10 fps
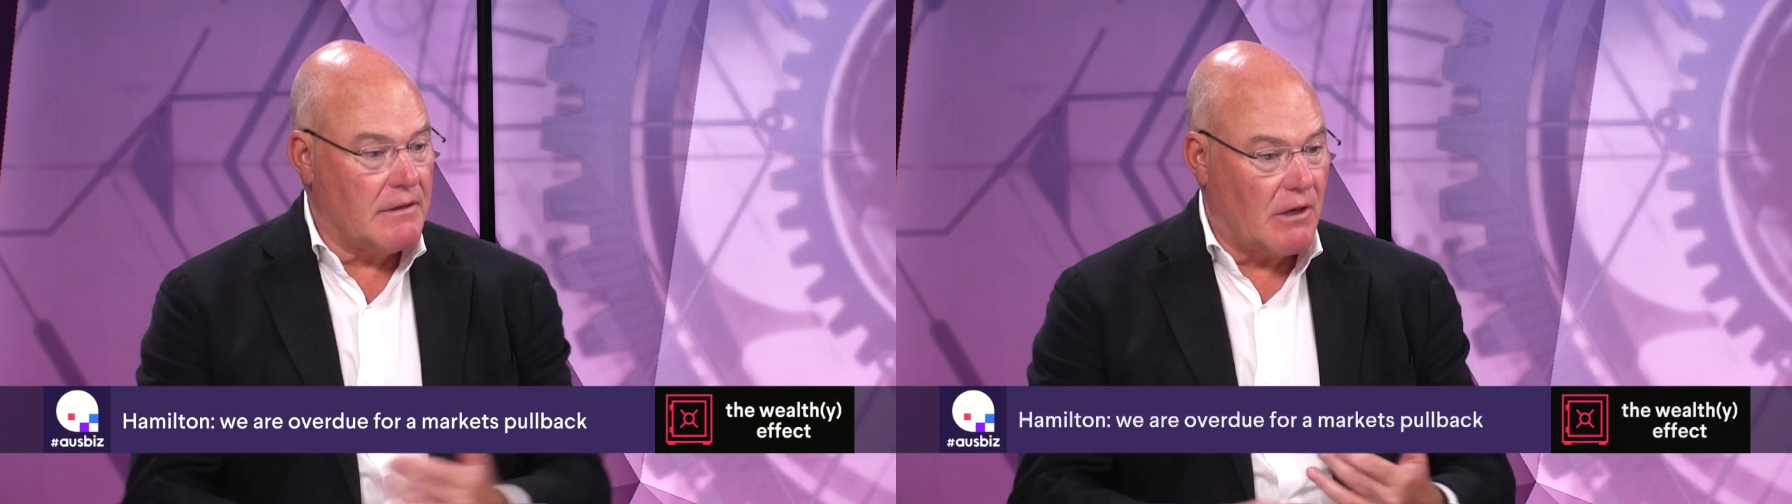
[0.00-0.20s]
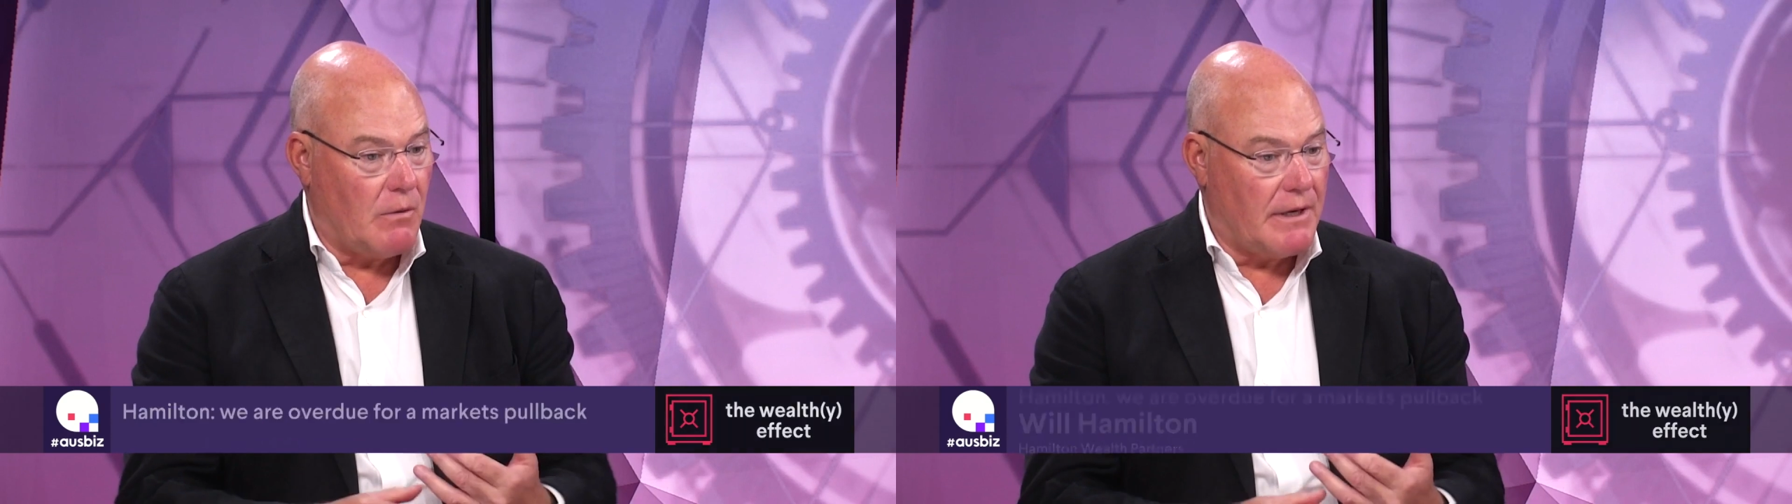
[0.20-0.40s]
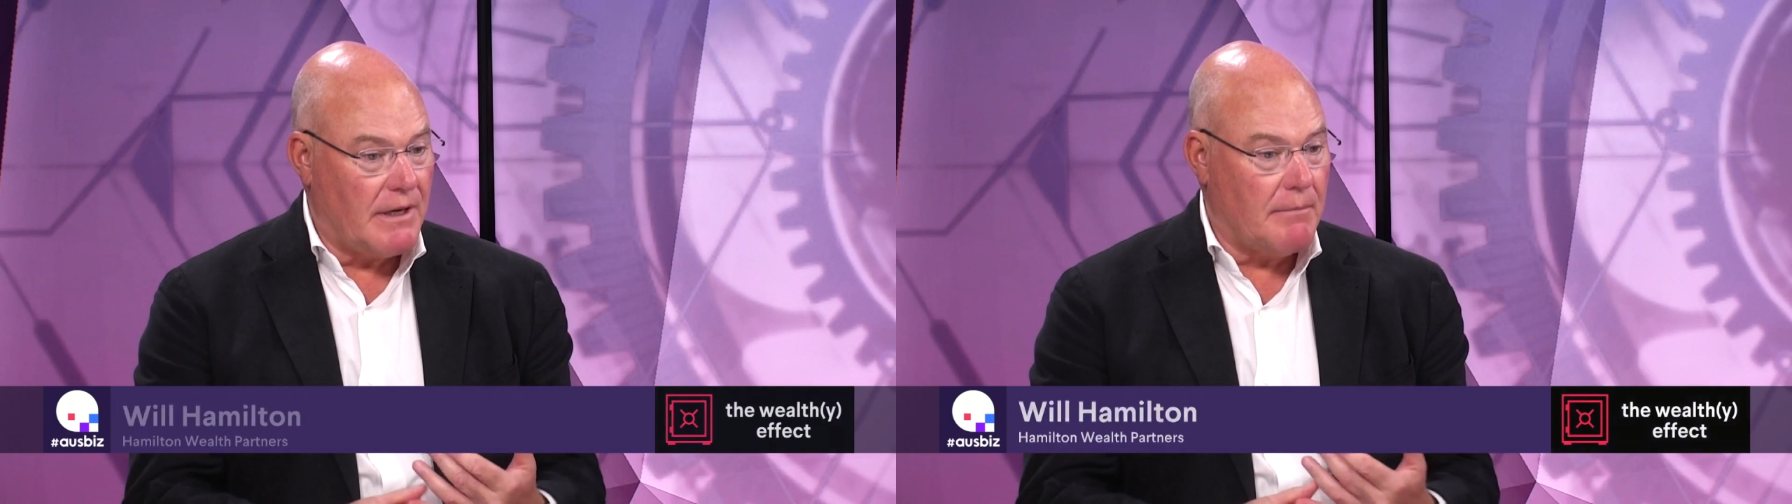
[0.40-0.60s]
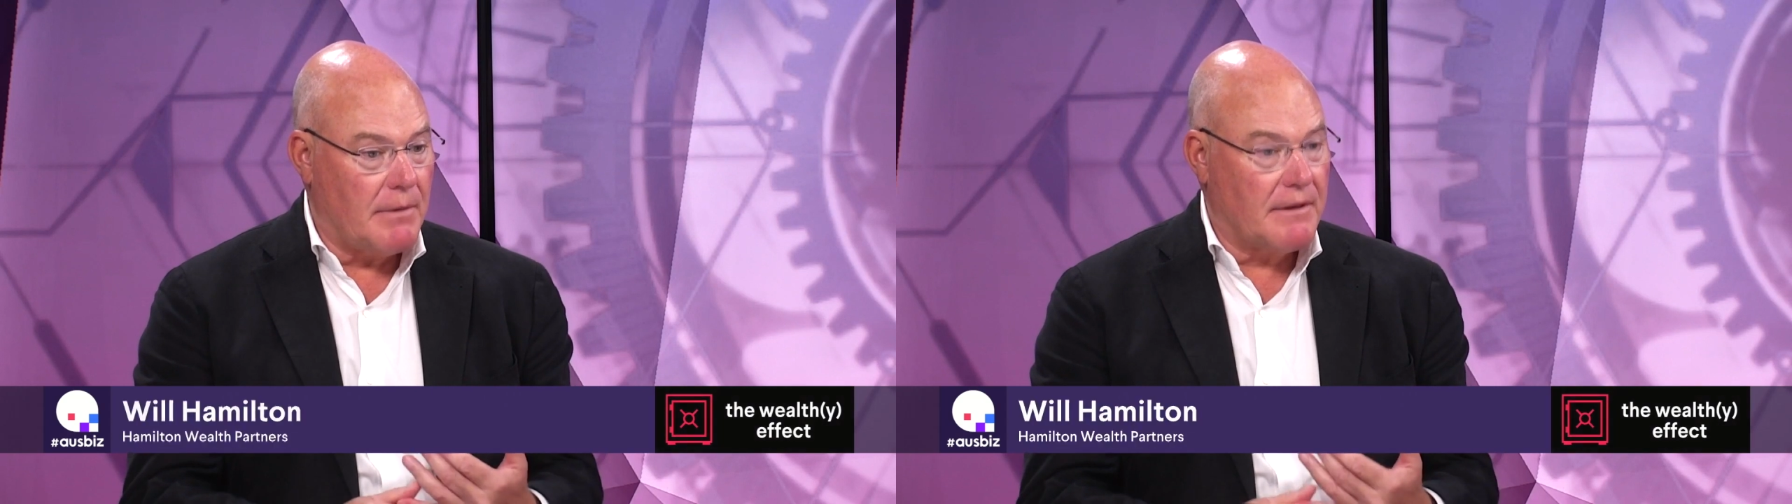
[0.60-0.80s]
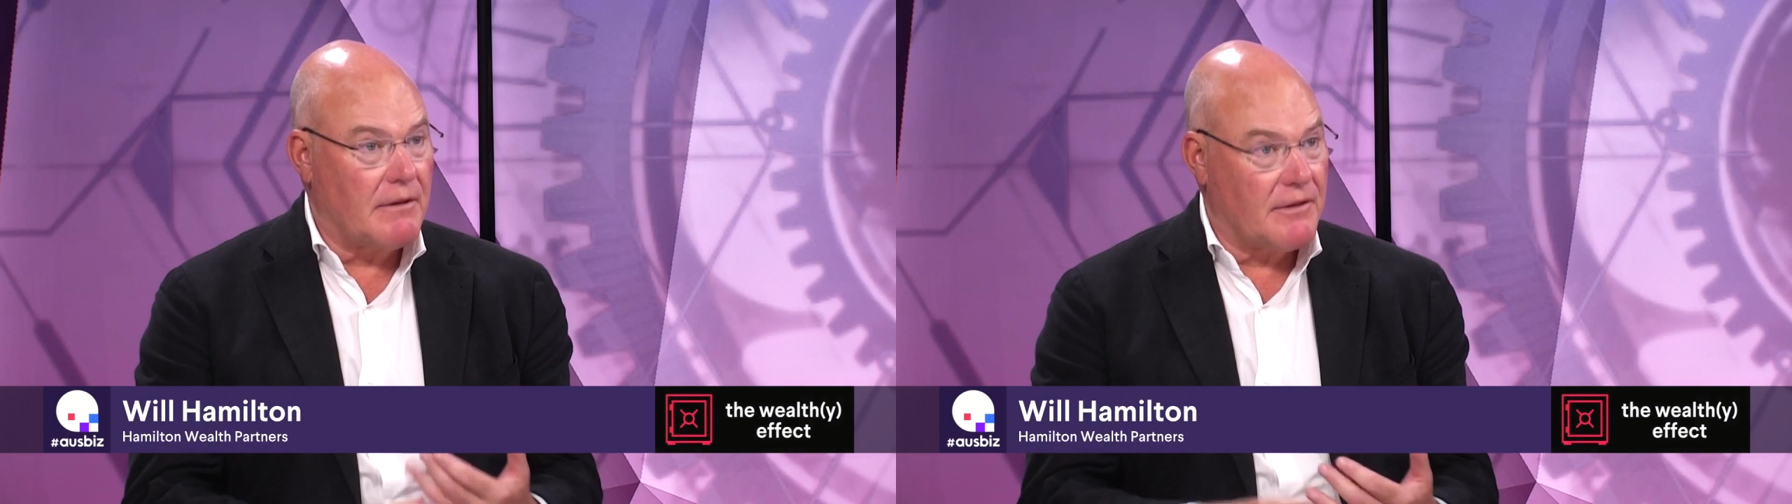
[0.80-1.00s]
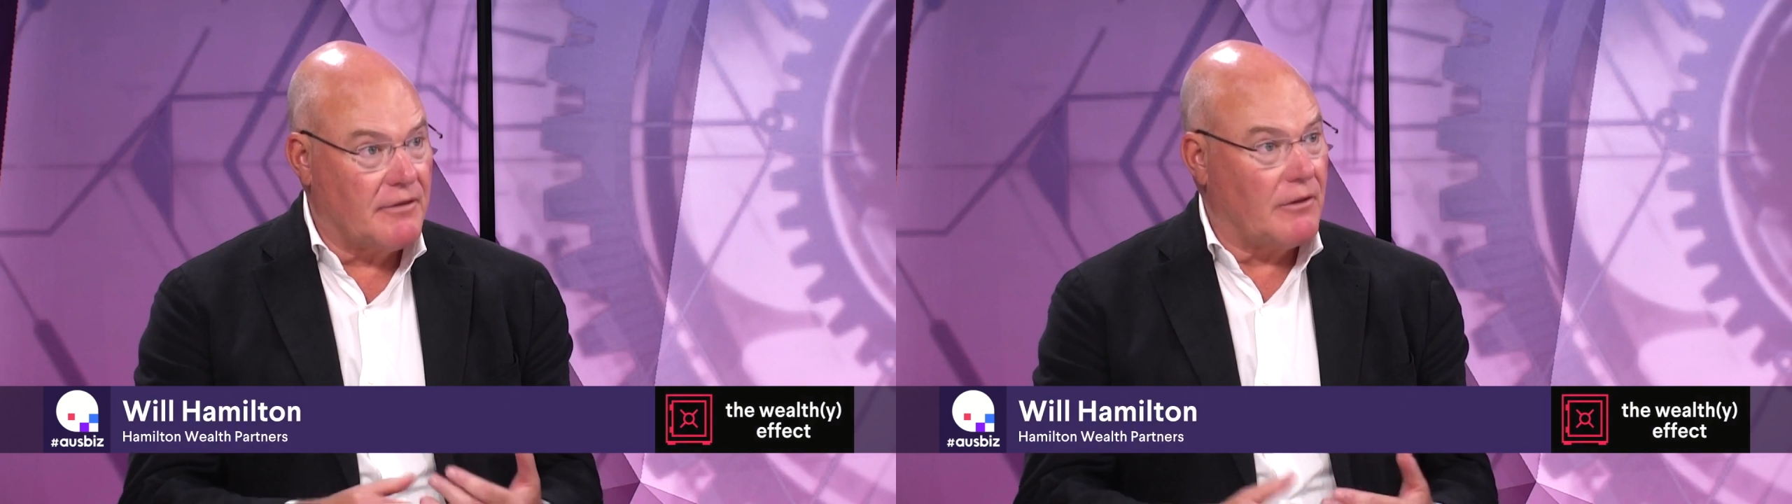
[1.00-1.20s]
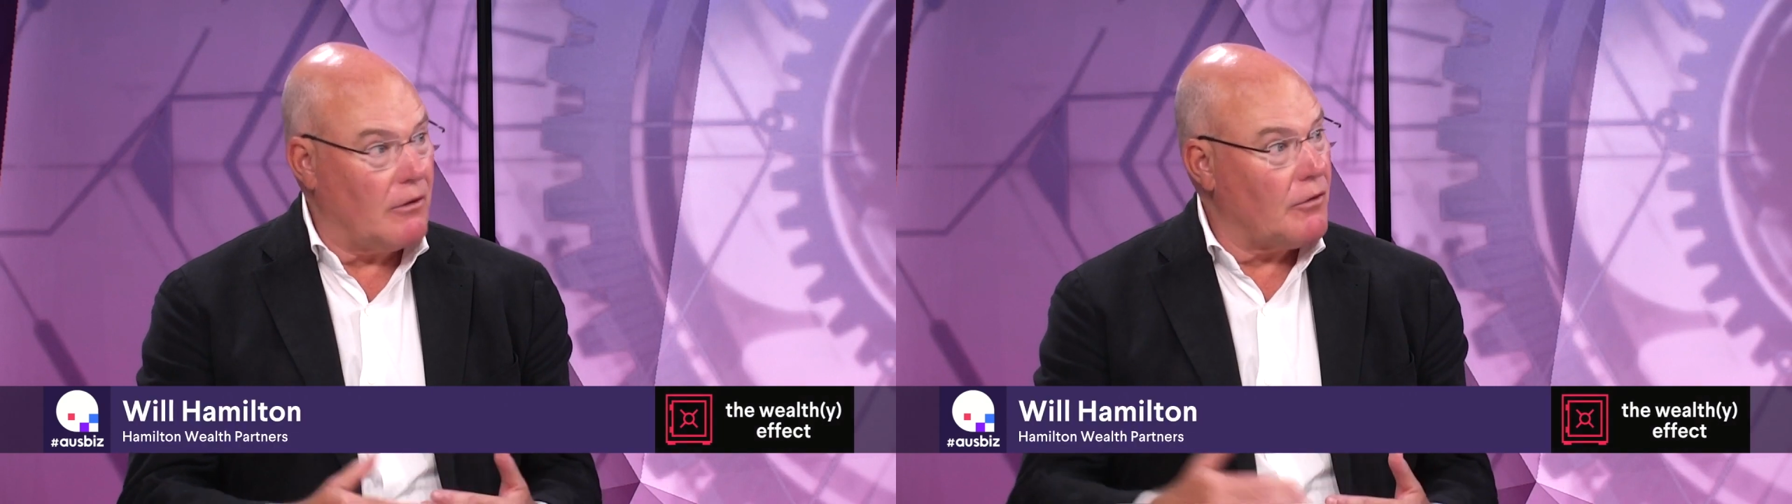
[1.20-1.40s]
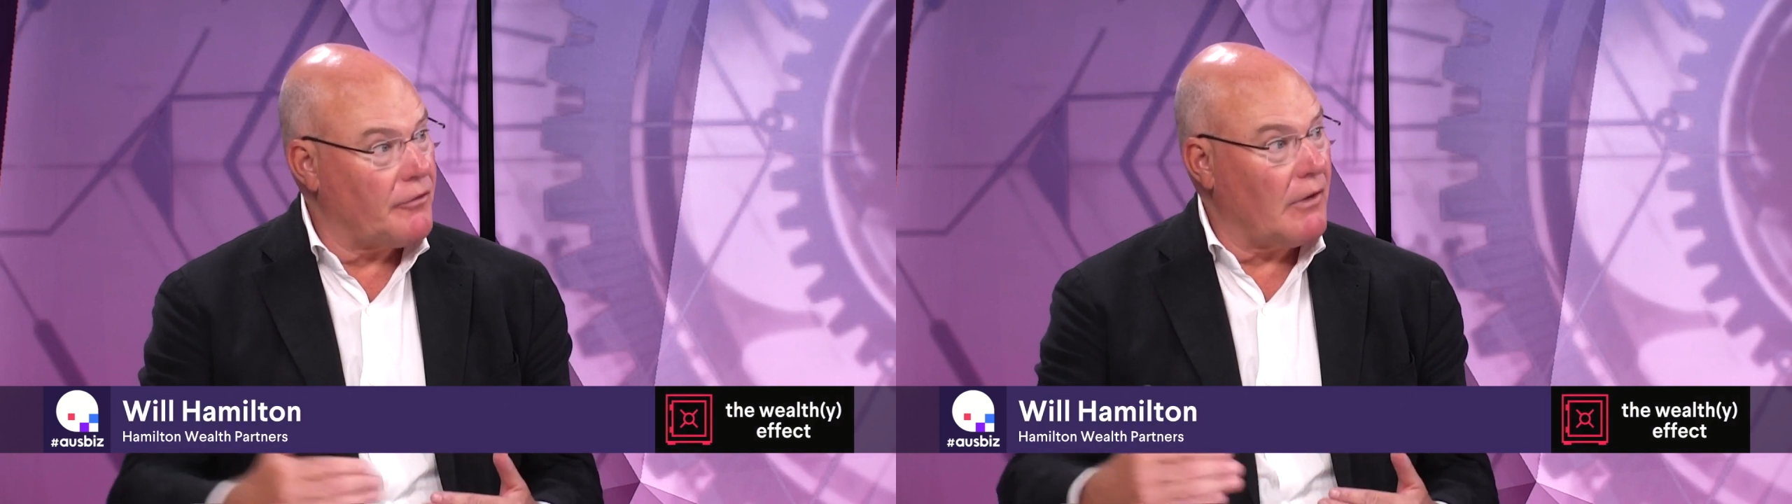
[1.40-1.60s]
liquidity, but there is still
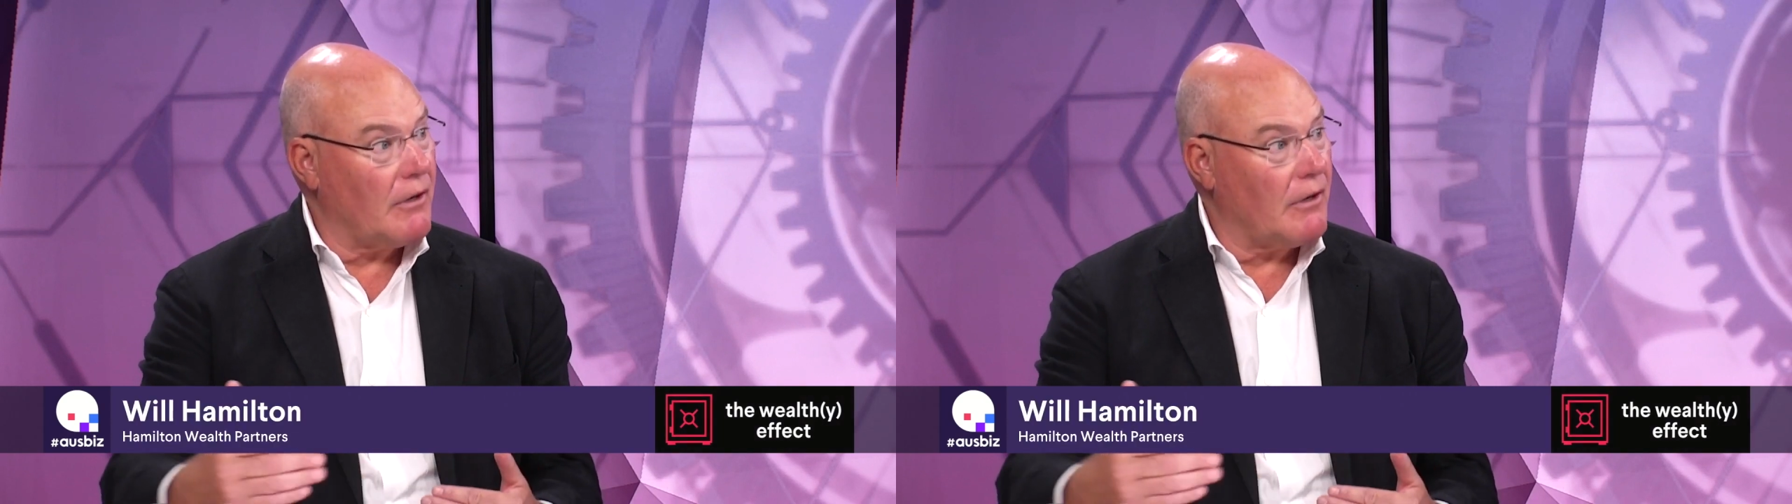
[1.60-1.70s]
also a